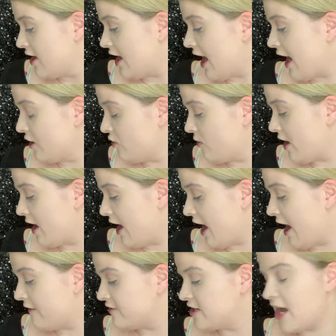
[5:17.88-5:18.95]
I don't
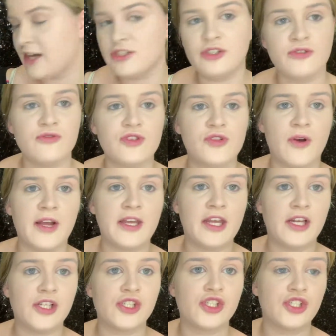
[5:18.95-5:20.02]
have tattoos, so I
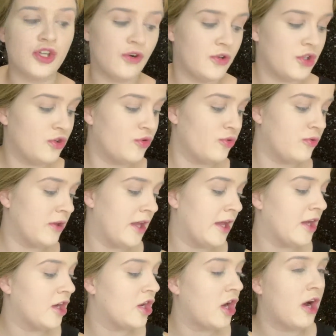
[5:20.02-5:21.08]
can't show you
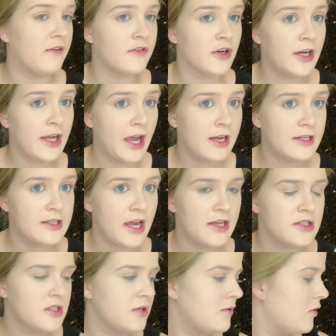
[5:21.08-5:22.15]
it covering on a
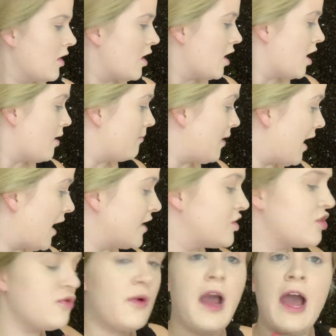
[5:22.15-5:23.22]
tattoo, but I
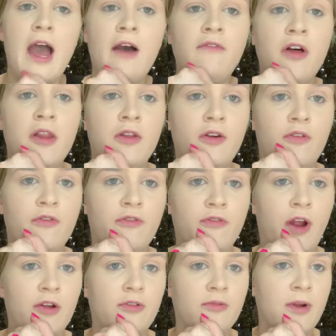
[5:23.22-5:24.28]
do have a little
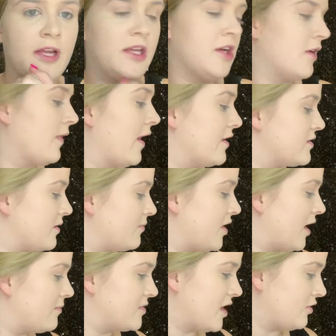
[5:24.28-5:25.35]
freckle right here that
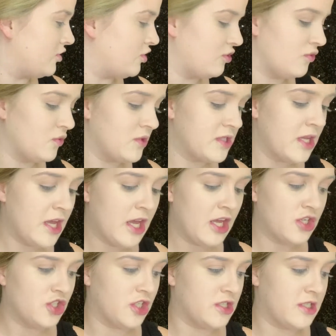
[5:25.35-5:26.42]
sometimes I'll use
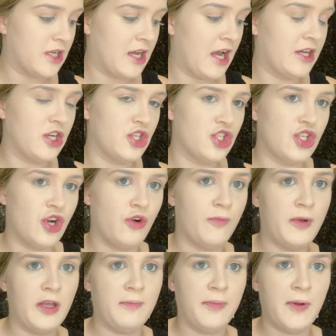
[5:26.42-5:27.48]
just to kind of show
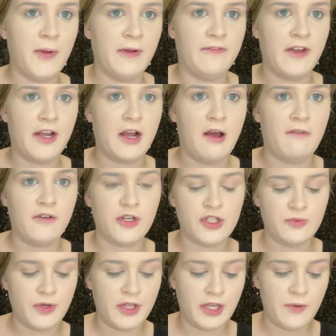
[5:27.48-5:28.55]
people if it covers
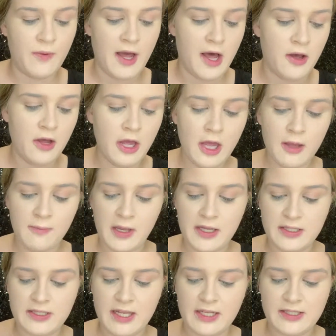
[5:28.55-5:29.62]
really well,
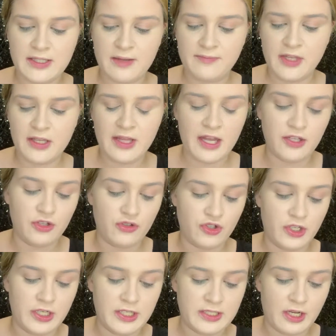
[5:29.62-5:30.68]
because that's something that
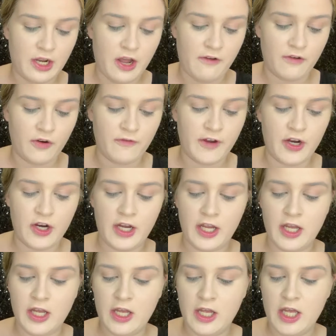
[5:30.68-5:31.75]
usually doesn't cover
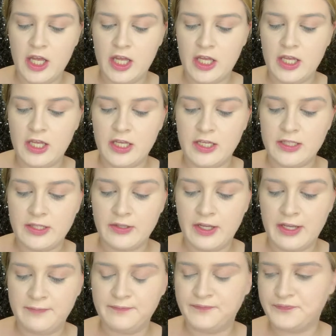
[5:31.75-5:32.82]
very easily.